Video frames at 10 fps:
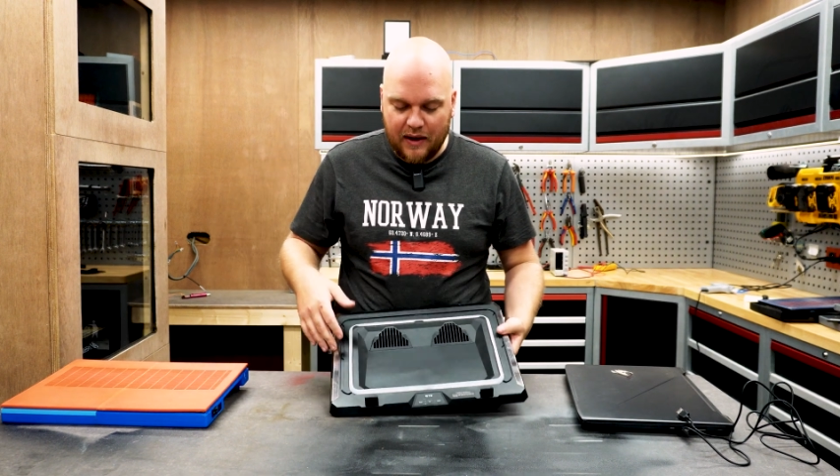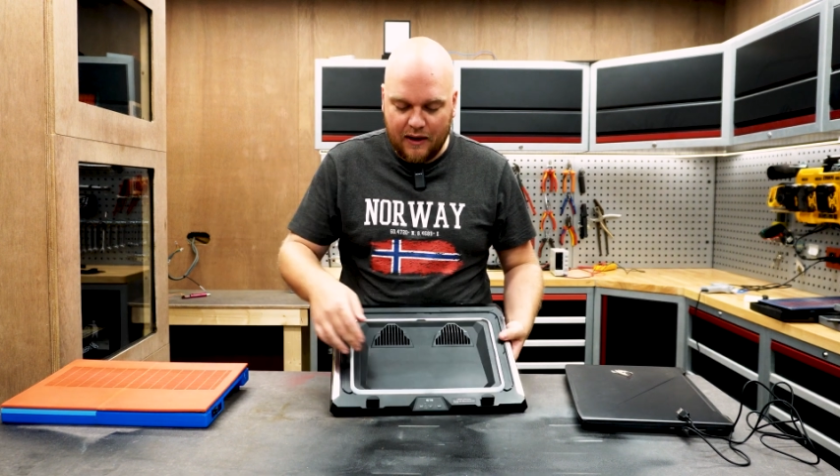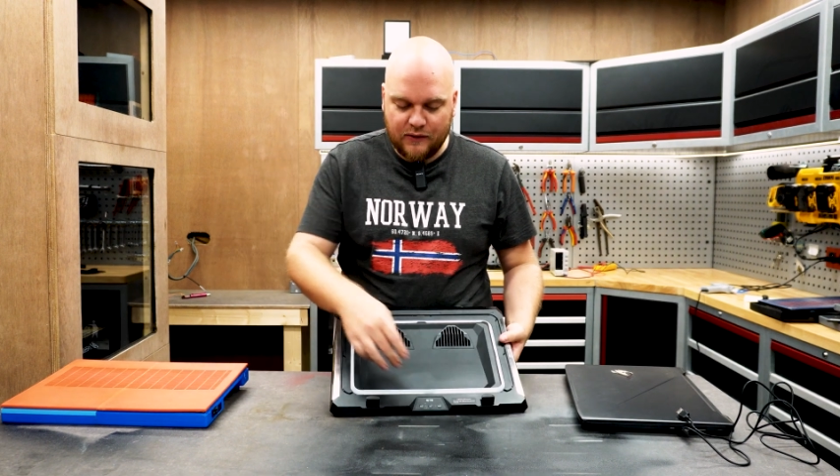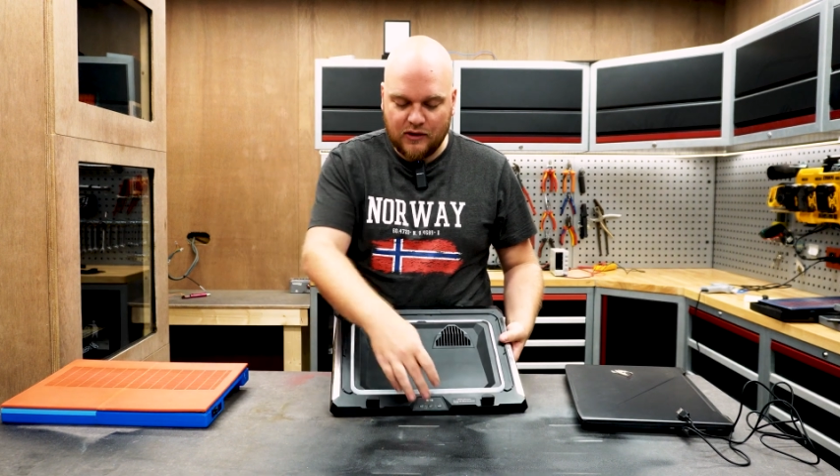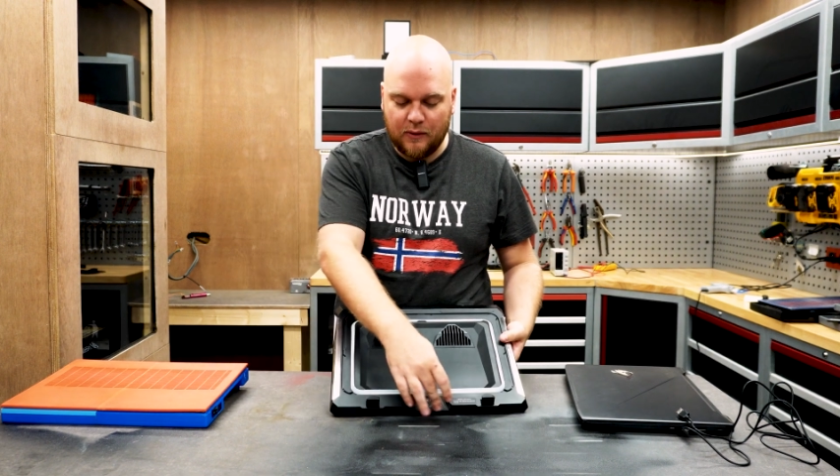we
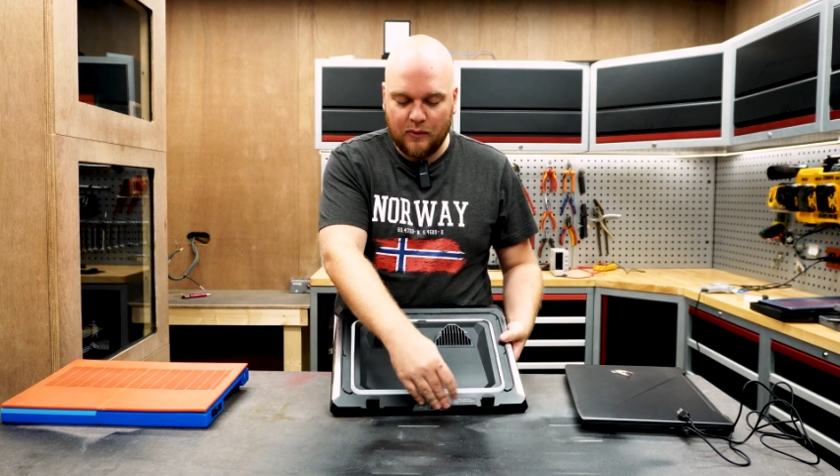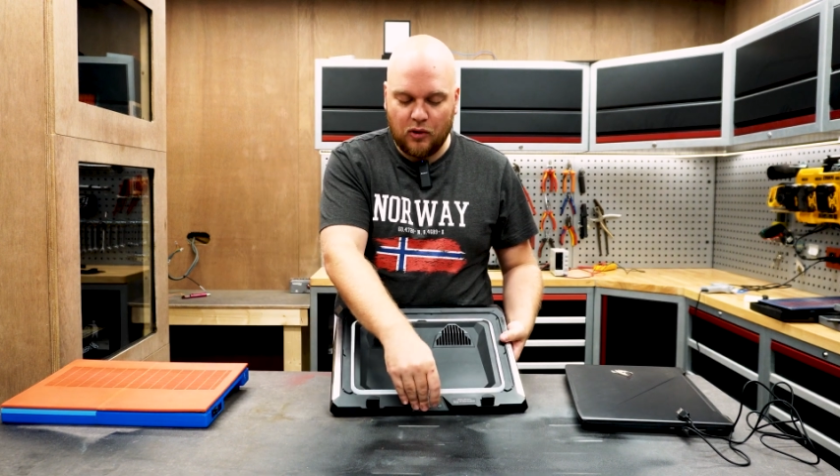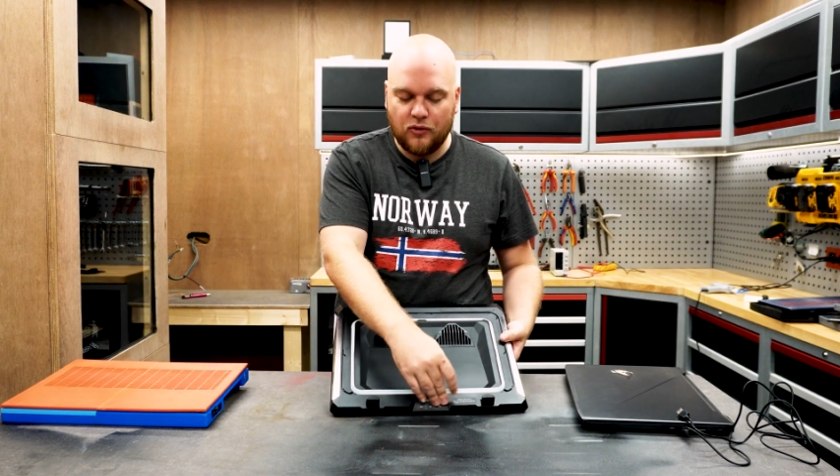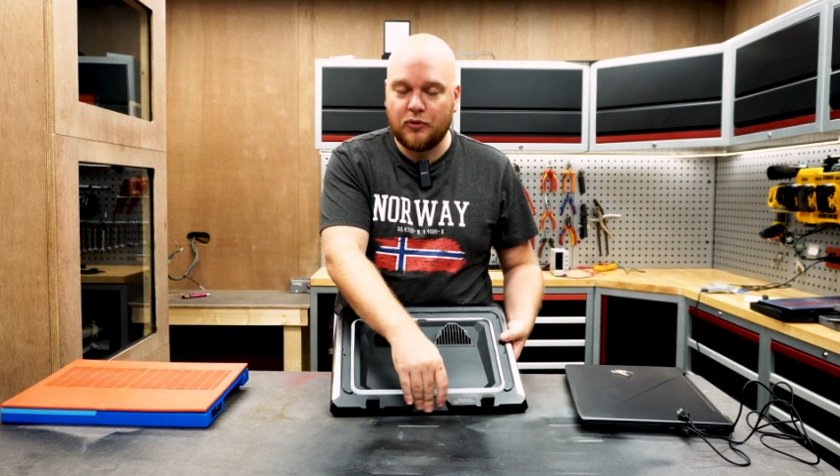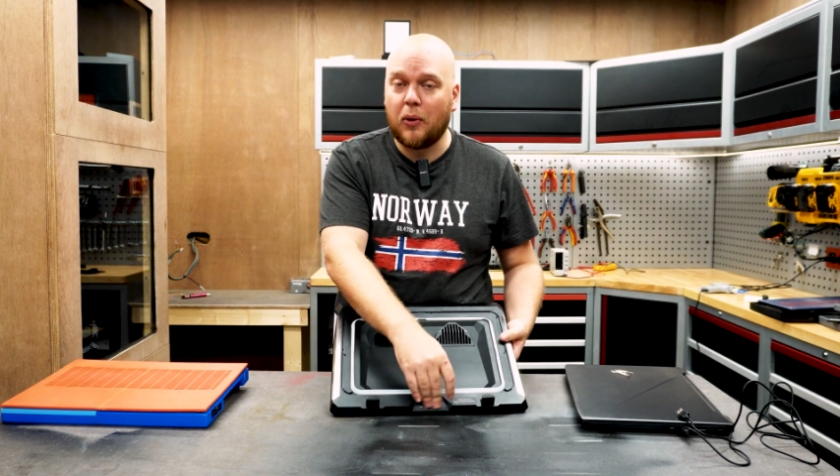have some
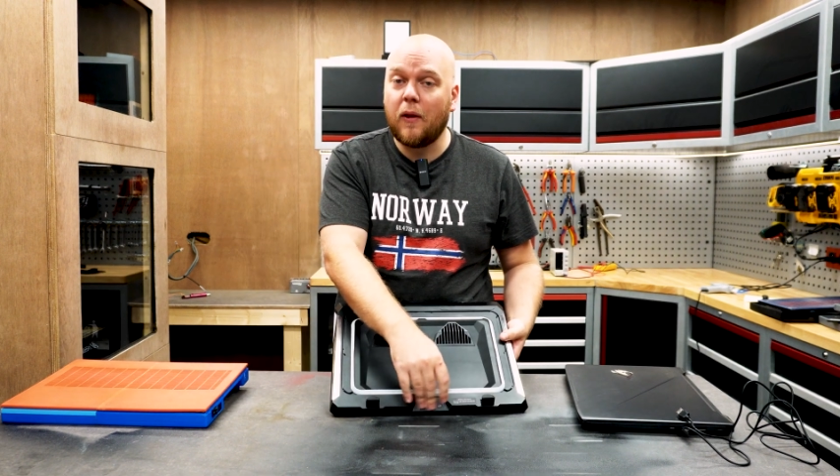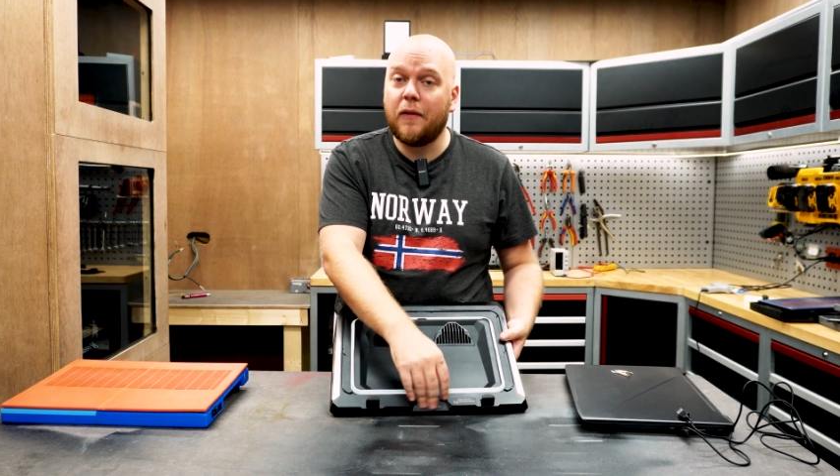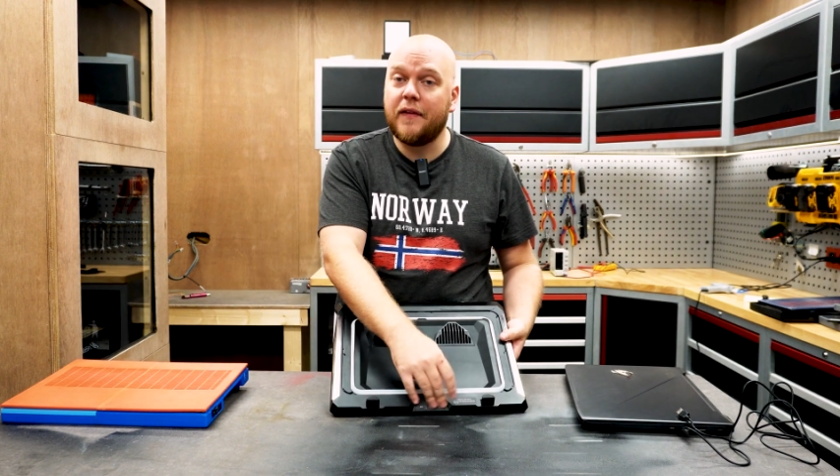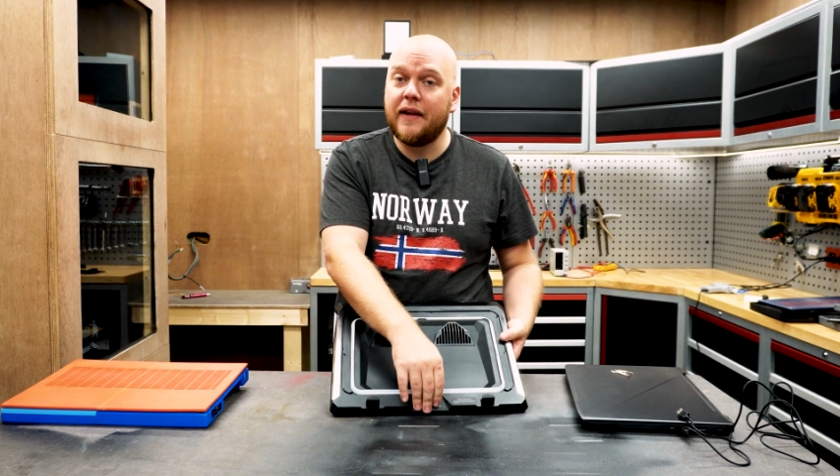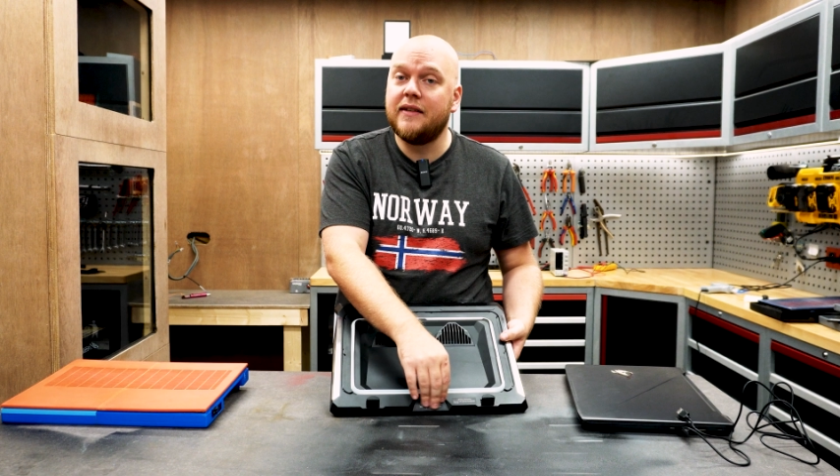
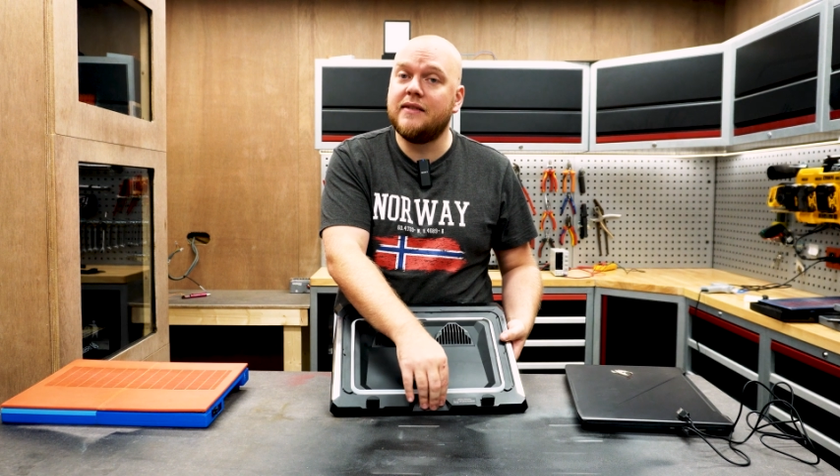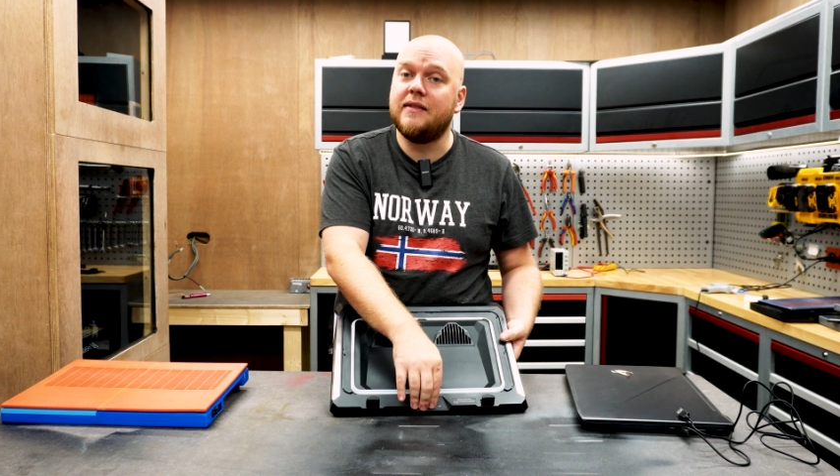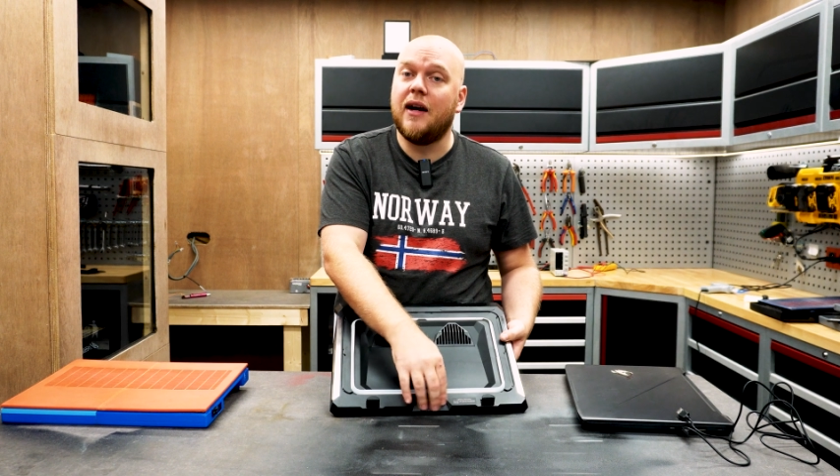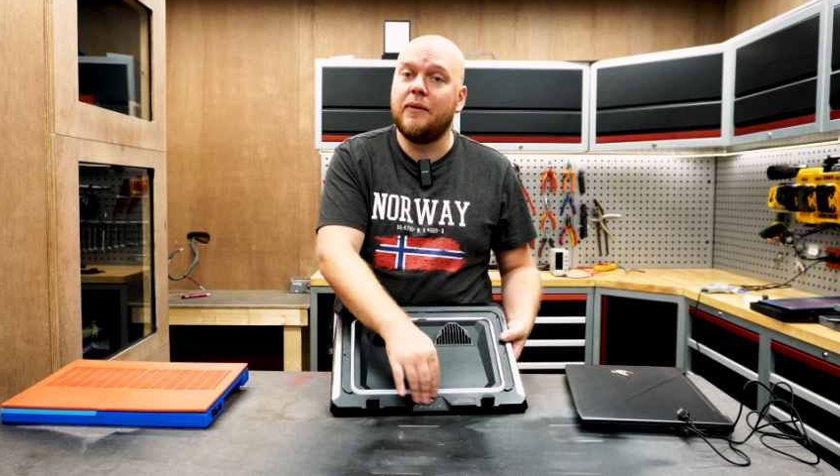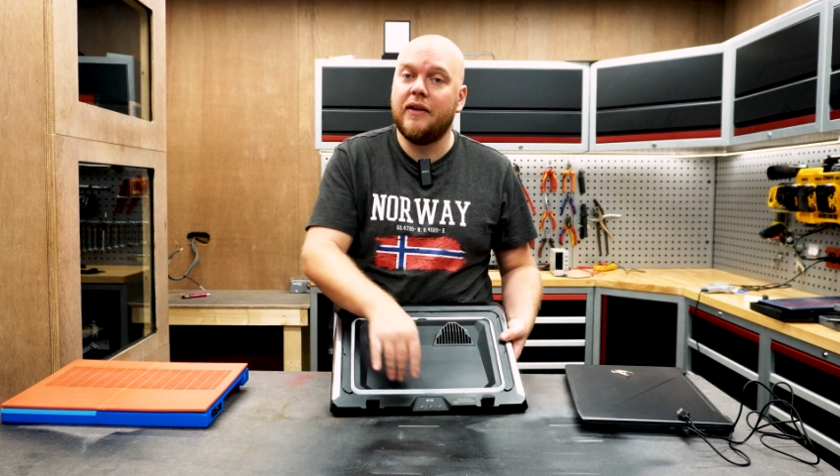control things
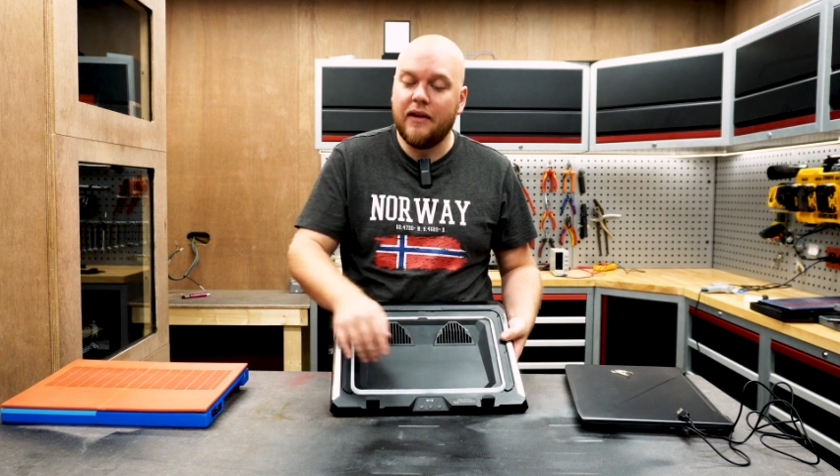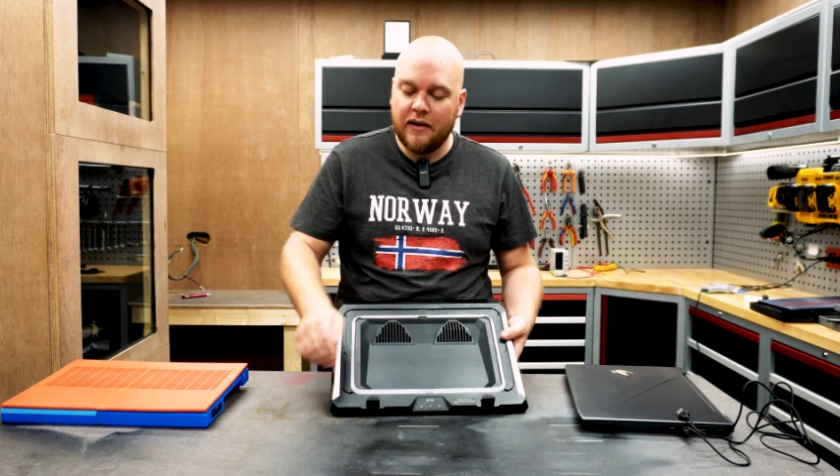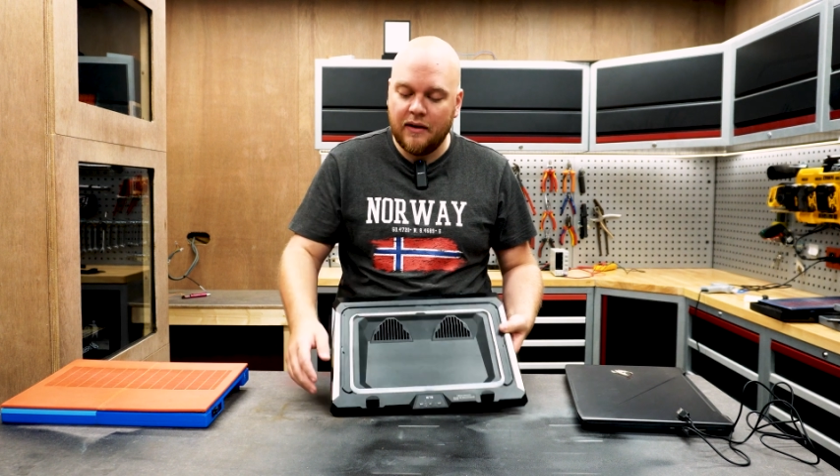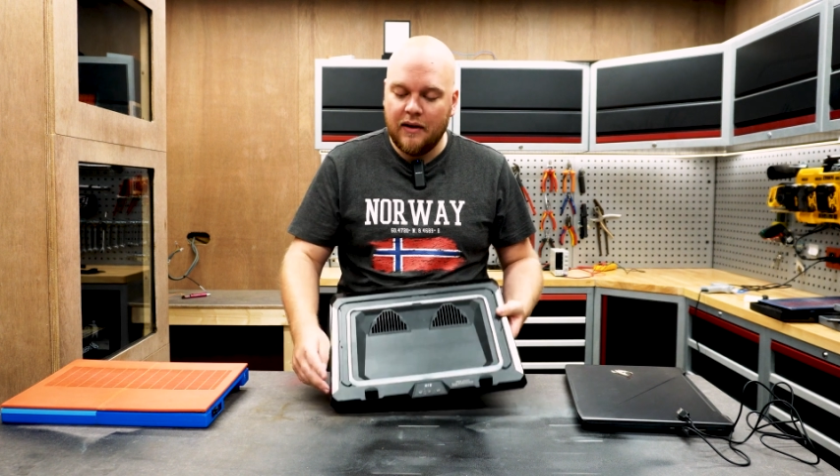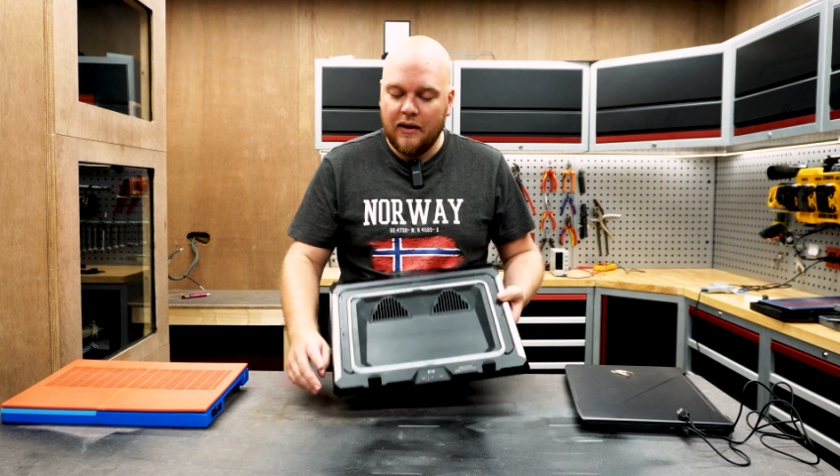down here.